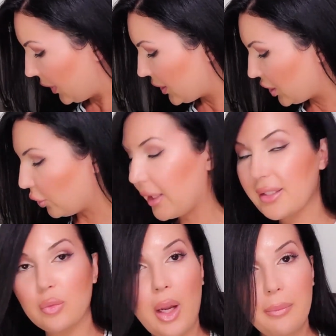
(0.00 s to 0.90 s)
So
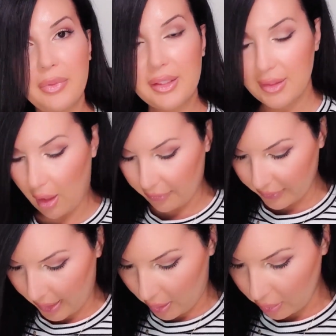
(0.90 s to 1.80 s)
let's wipe this off
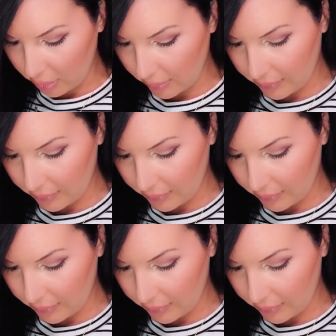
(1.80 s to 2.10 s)
now